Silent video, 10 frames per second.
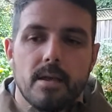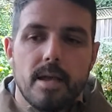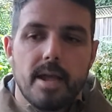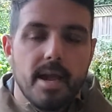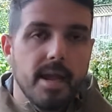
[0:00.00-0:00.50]

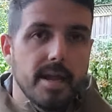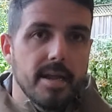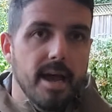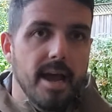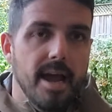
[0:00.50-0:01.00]
And
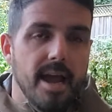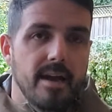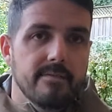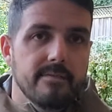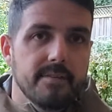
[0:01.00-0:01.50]
I
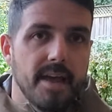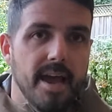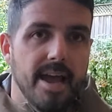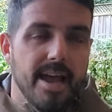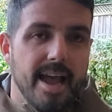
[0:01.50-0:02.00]
have
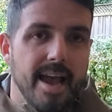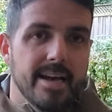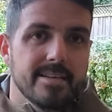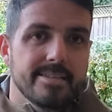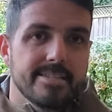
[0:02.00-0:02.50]
that at
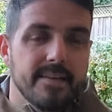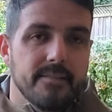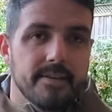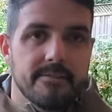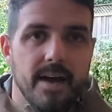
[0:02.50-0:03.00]

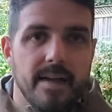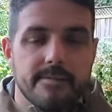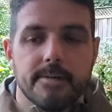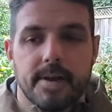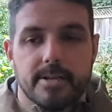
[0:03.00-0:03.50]
75
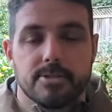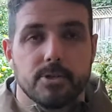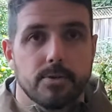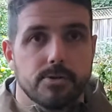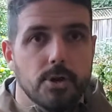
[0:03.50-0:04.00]
grains.
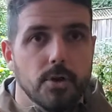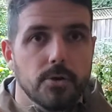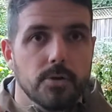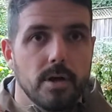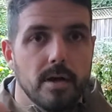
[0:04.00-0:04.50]
So a
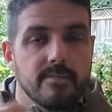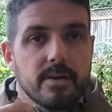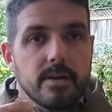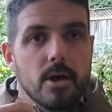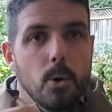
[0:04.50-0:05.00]
total of
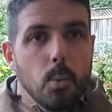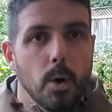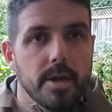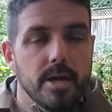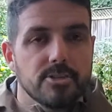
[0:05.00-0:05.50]

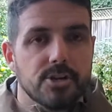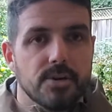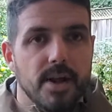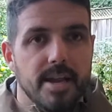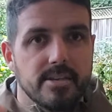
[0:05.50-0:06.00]
100
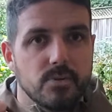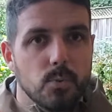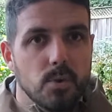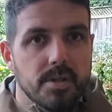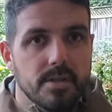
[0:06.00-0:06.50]
grains
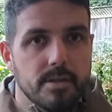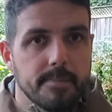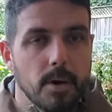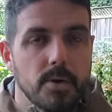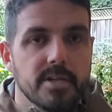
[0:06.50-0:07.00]
with the
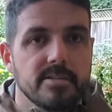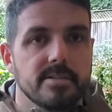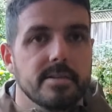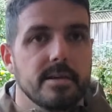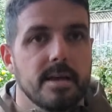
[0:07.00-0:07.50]
components,
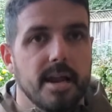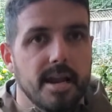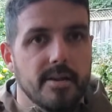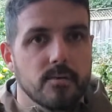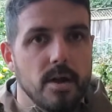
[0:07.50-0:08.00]

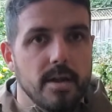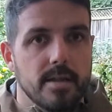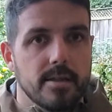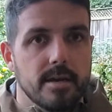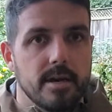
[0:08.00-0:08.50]
and running
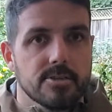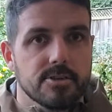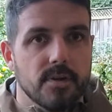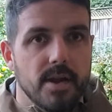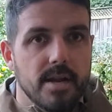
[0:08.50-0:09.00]
the 100
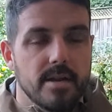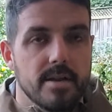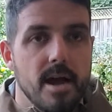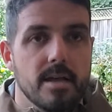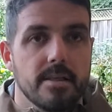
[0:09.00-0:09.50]
grain
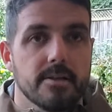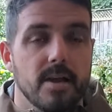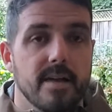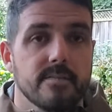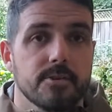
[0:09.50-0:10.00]
annihilator, I
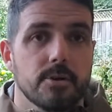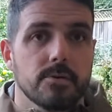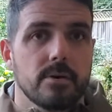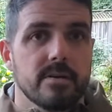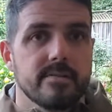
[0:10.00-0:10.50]
have a
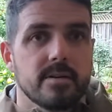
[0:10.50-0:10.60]
total of